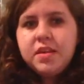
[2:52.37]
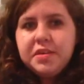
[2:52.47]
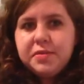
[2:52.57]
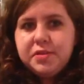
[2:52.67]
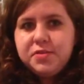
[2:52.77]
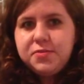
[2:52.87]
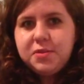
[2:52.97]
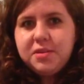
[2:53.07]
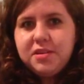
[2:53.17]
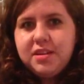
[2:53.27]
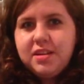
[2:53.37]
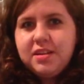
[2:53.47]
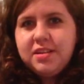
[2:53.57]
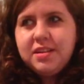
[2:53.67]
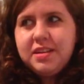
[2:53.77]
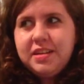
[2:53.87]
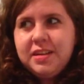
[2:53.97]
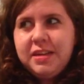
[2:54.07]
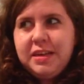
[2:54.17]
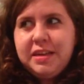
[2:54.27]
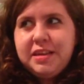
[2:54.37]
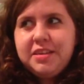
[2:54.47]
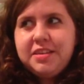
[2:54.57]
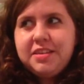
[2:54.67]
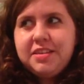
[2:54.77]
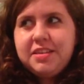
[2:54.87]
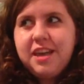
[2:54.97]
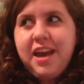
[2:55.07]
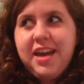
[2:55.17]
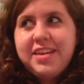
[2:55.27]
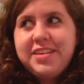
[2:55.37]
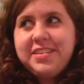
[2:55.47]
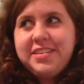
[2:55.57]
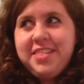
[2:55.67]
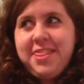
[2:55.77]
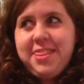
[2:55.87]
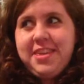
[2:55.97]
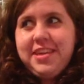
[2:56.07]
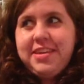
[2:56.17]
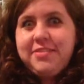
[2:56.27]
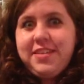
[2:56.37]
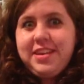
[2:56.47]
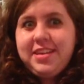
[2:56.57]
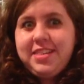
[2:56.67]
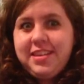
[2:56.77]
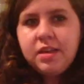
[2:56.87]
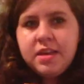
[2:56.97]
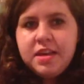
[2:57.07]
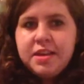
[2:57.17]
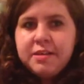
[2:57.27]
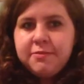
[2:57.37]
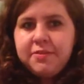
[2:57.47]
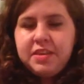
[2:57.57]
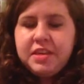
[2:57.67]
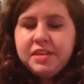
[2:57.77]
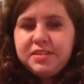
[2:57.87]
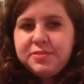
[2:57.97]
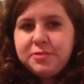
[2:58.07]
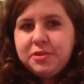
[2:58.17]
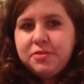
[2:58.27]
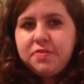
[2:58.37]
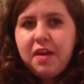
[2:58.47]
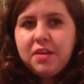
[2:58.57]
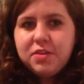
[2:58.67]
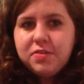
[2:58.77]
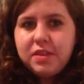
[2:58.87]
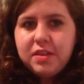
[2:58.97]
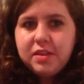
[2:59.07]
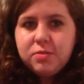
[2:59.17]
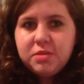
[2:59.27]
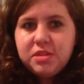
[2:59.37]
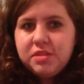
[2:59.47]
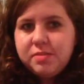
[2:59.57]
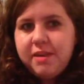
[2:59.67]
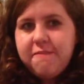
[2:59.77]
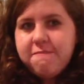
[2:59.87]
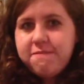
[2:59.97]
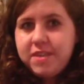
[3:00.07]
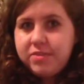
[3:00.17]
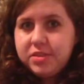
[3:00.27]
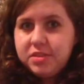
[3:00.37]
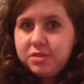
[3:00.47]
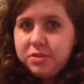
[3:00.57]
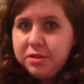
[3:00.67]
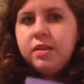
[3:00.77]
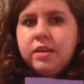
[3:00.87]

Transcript: U is for uh, I, I couldn't think of anything. V is for Value Village, which is my favorite store.